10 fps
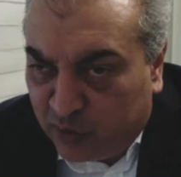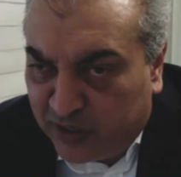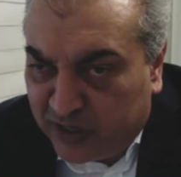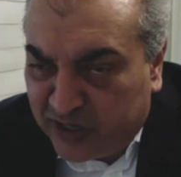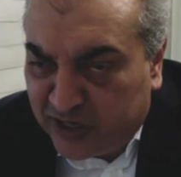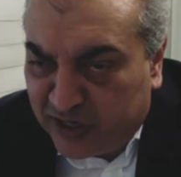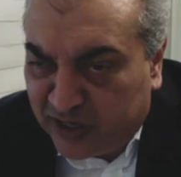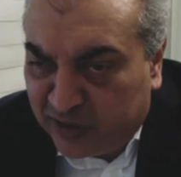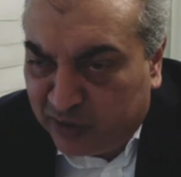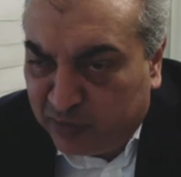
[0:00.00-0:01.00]
to
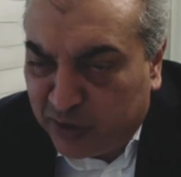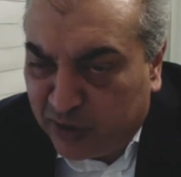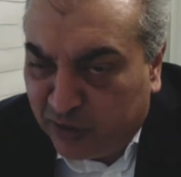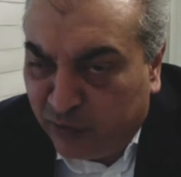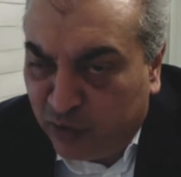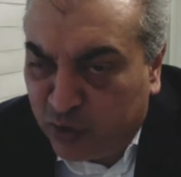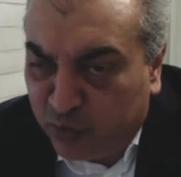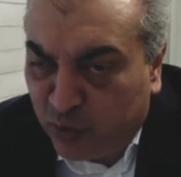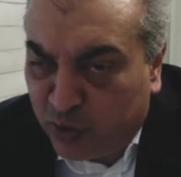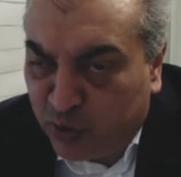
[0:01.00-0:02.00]
legislate, especially for a
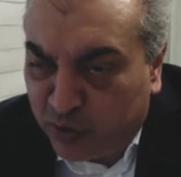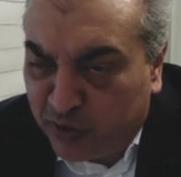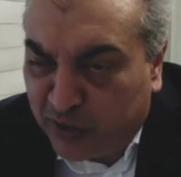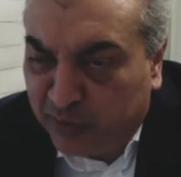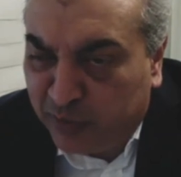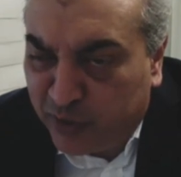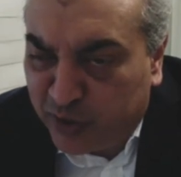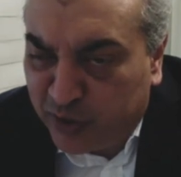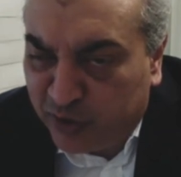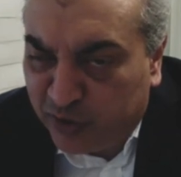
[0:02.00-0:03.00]
small country like
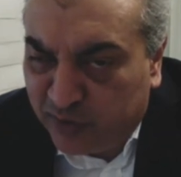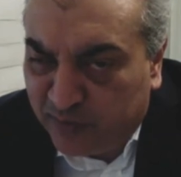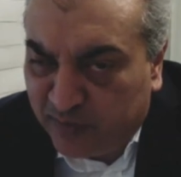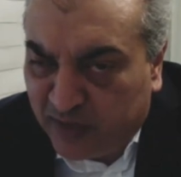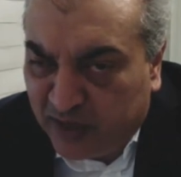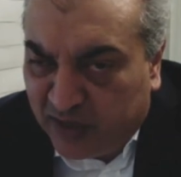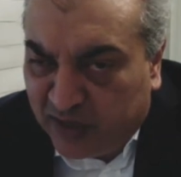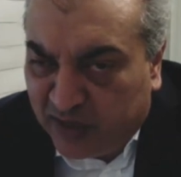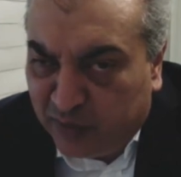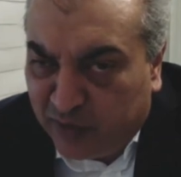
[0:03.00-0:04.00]
Mauritius,
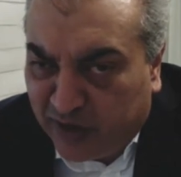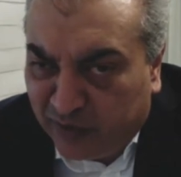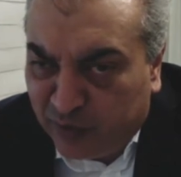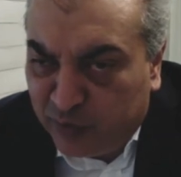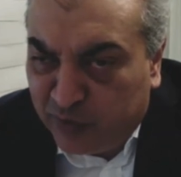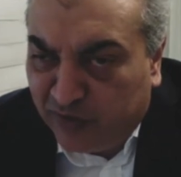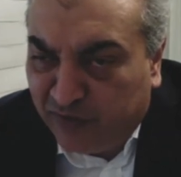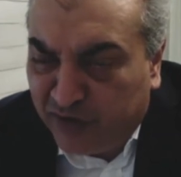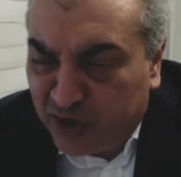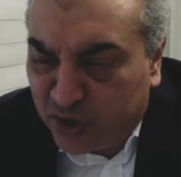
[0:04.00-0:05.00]
then we have to be
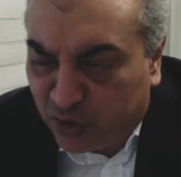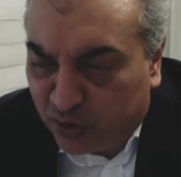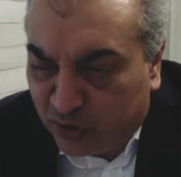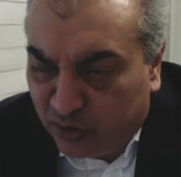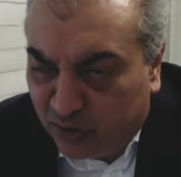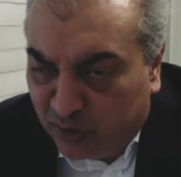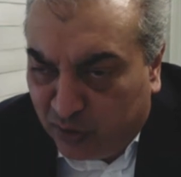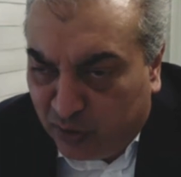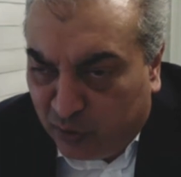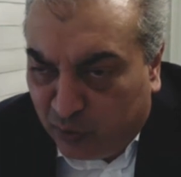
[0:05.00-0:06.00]
efficient.
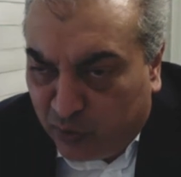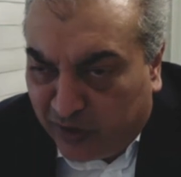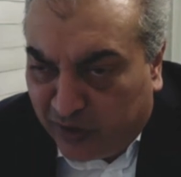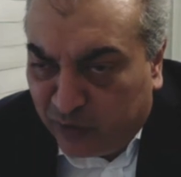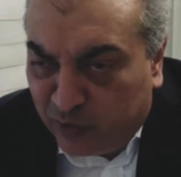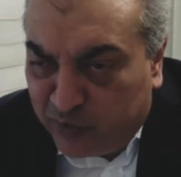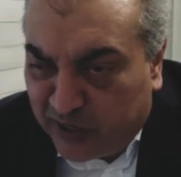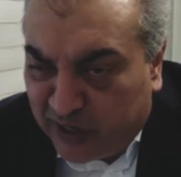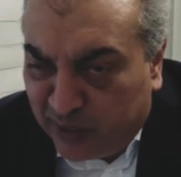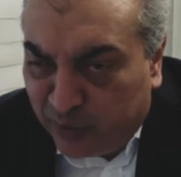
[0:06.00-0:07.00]
We have to
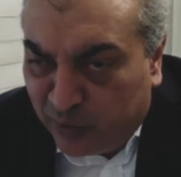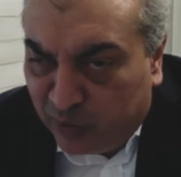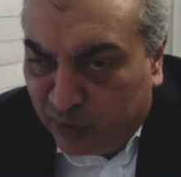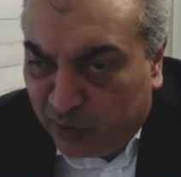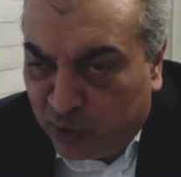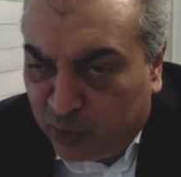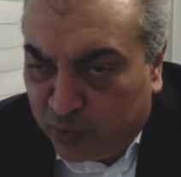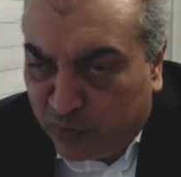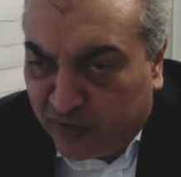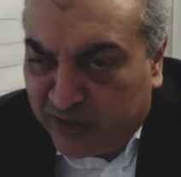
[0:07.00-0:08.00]
be able
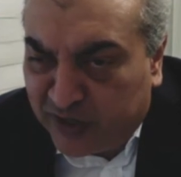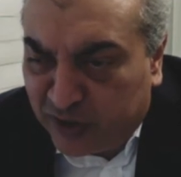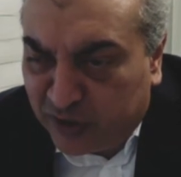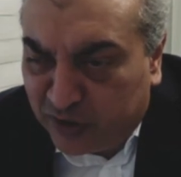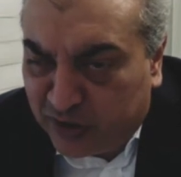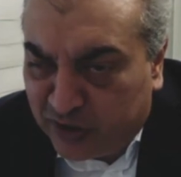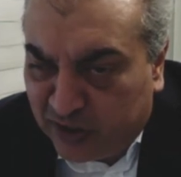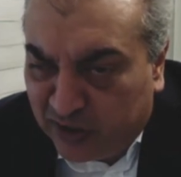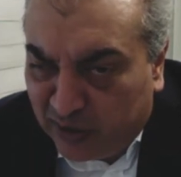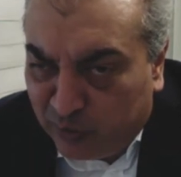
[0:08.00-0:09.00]
to provide
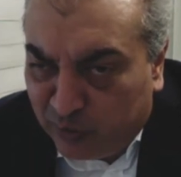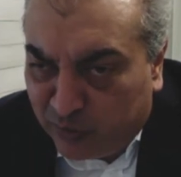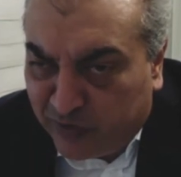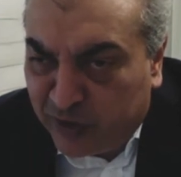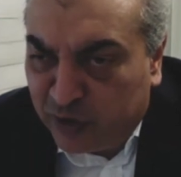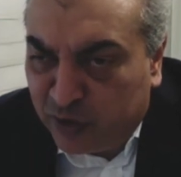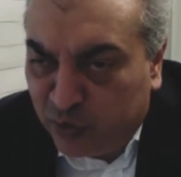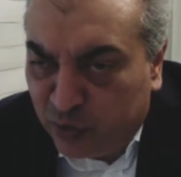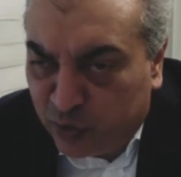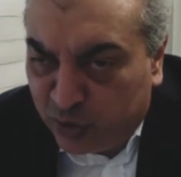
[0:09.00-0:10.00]
certainty, provide a
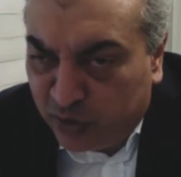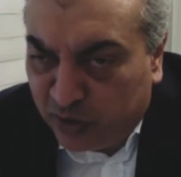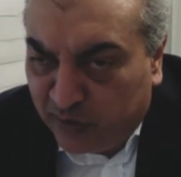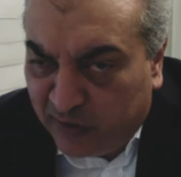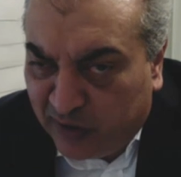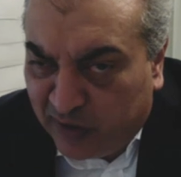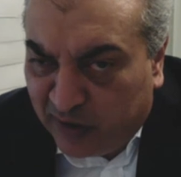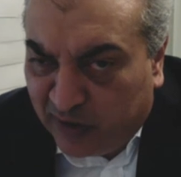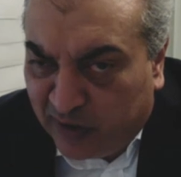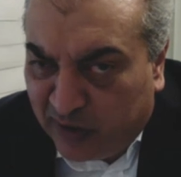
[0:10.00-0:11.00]
solution,
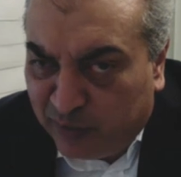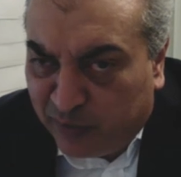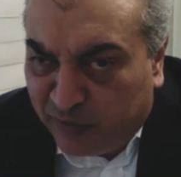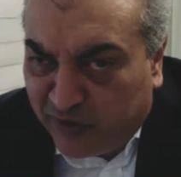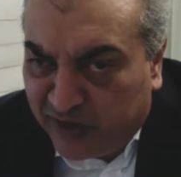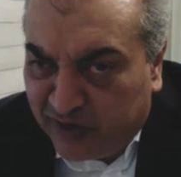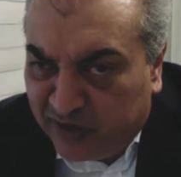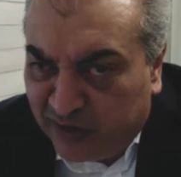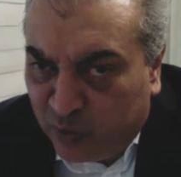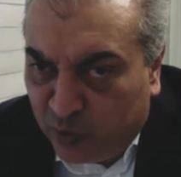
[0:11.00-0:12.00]
and
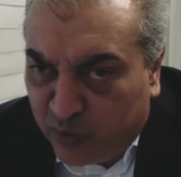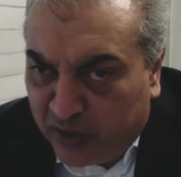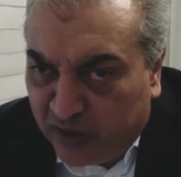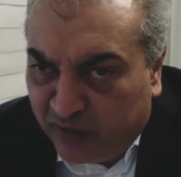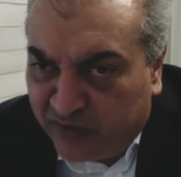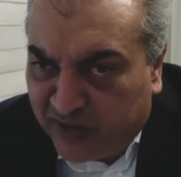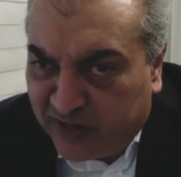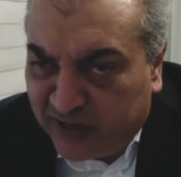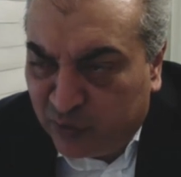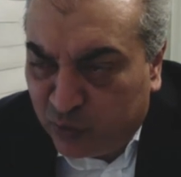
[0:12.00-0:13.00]
provide a way of
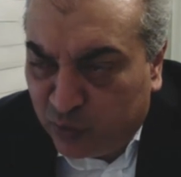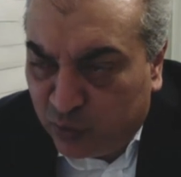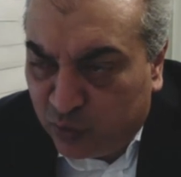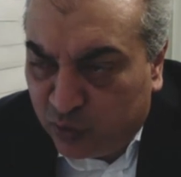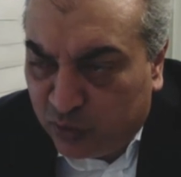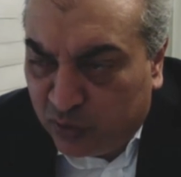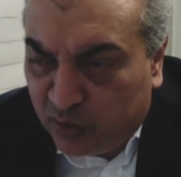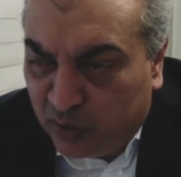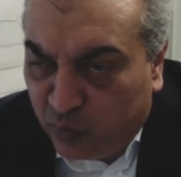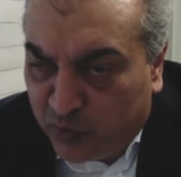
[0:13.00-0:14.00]
getting rules
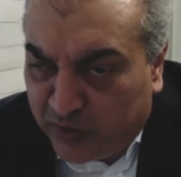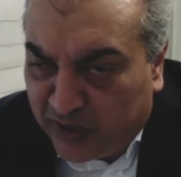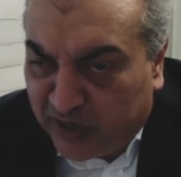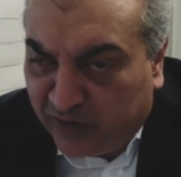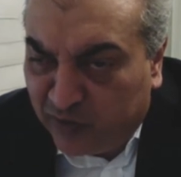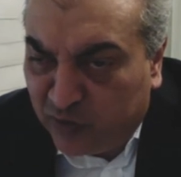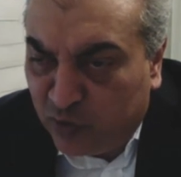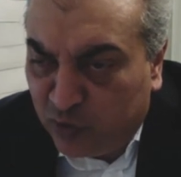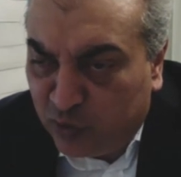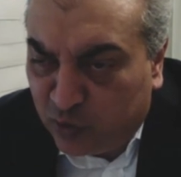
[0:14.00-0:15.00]
without
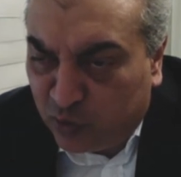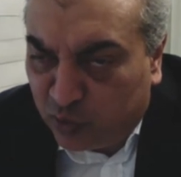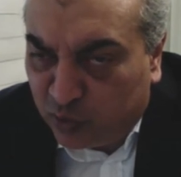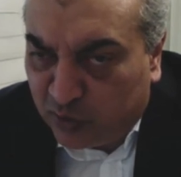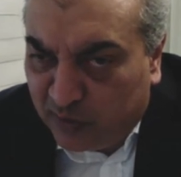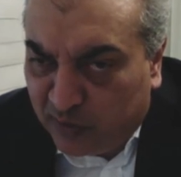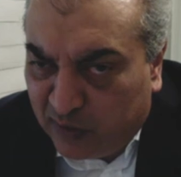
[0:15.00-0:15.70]
having to go to court.